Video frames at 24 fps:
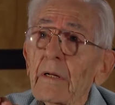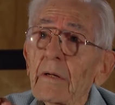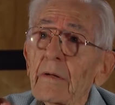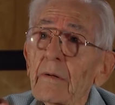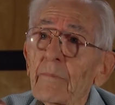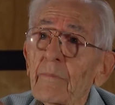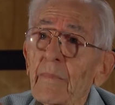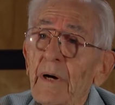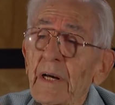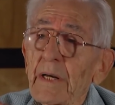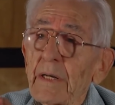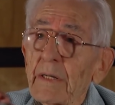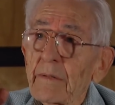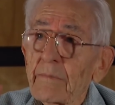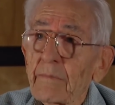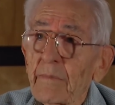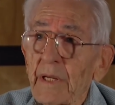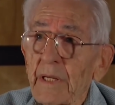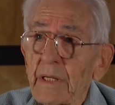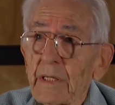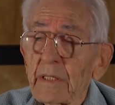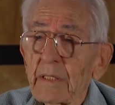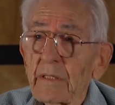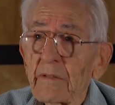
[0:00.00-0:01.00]
by
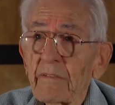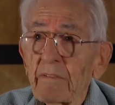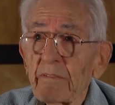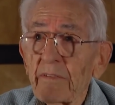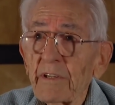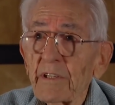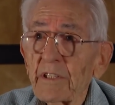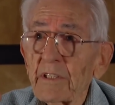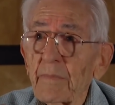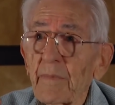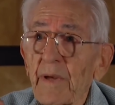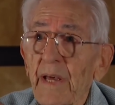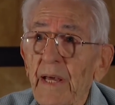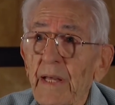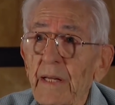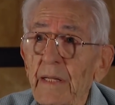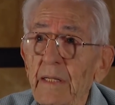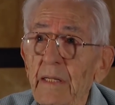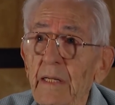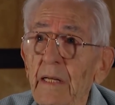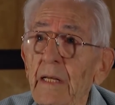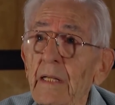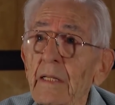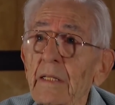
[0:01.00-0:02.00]
making a reverse matte,
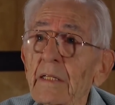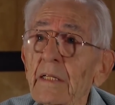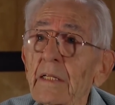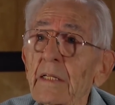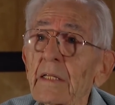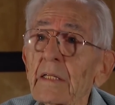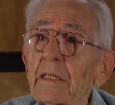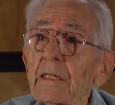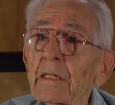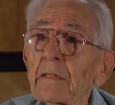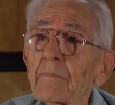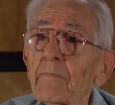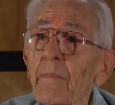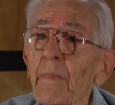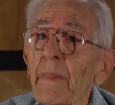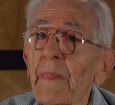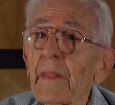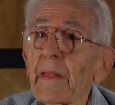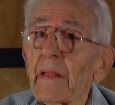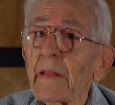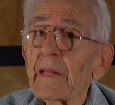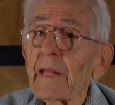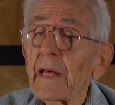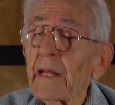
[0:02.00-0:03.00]
and then
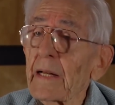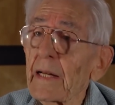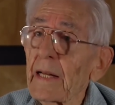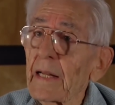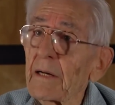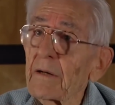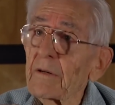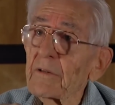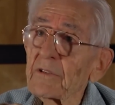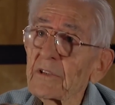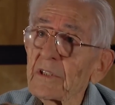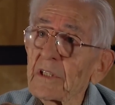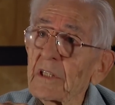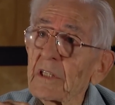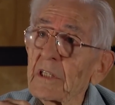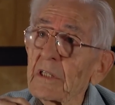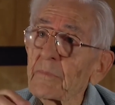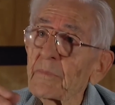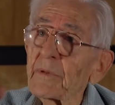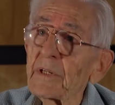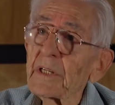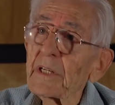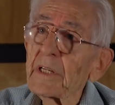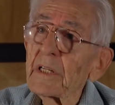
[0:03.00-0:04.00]
that allows you then to
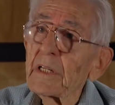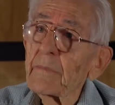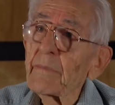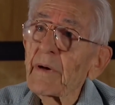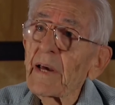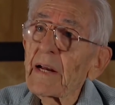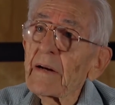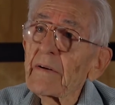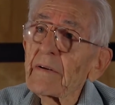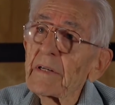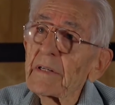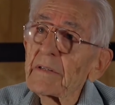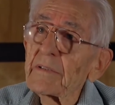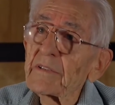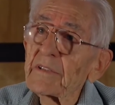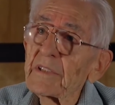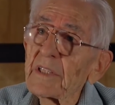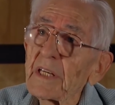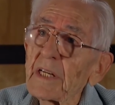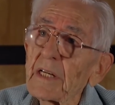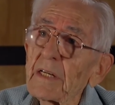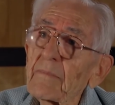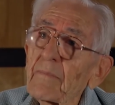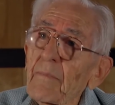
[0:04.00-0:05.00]
put in the background
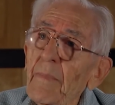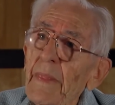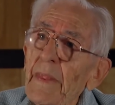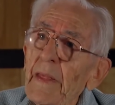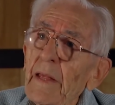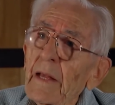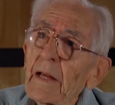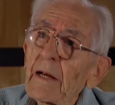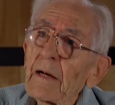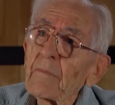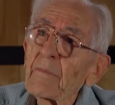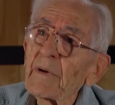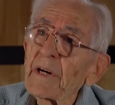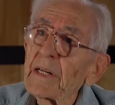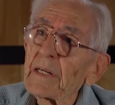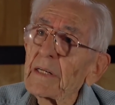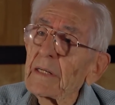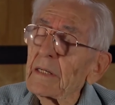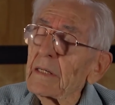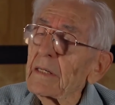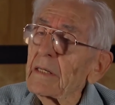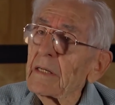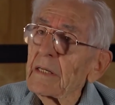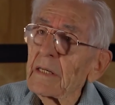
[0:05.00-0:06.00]
scene. But
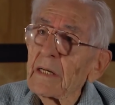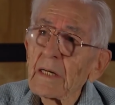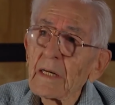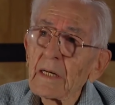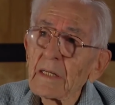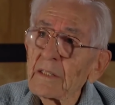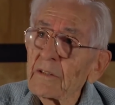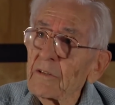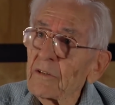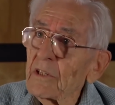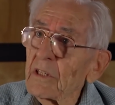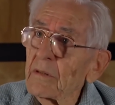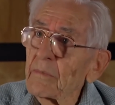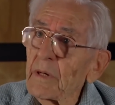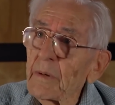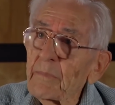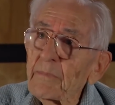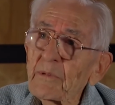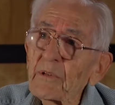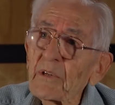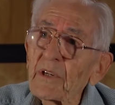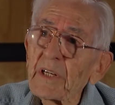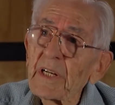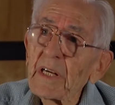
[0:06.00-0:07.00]
you come up
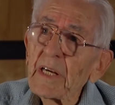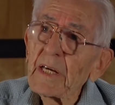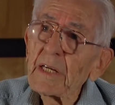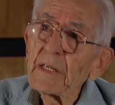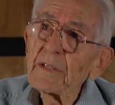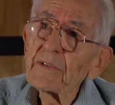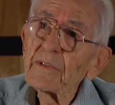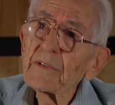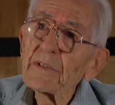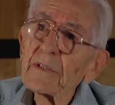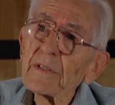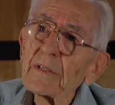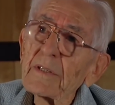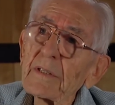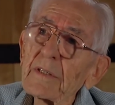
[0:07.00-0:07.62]
to an edge,